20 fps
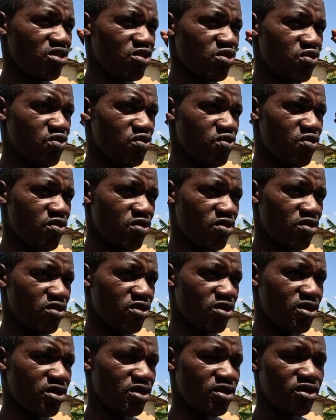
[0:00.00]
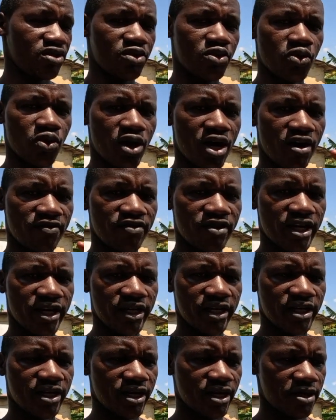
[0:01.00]
to to have
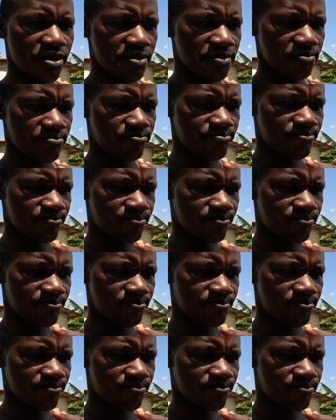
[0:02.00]
like um